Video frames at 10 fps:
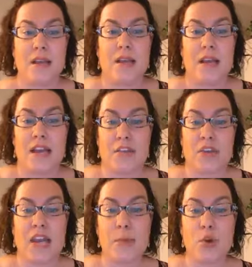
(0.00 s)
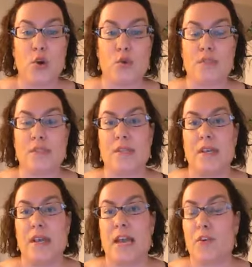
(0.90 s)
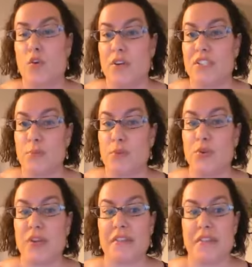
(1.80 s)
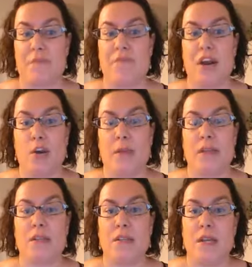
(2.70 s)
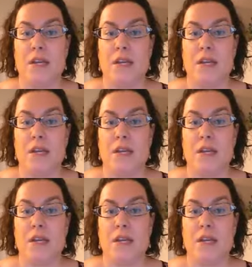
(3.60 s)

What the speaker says: and other chemicals, and of course, they're polluting the environment.